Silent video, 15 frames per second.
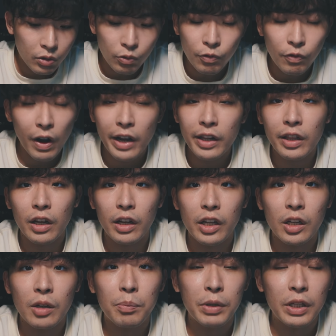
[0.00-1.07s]
to find their
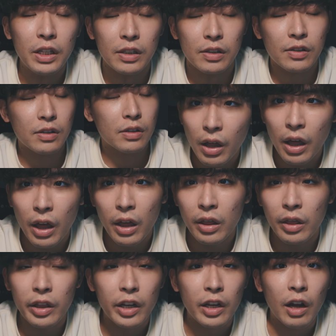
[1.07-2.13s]
inner peace
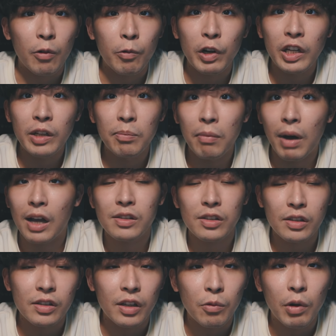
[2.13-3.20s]
and they are really
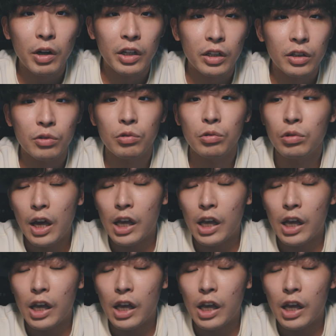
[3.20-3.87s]
masters at what they do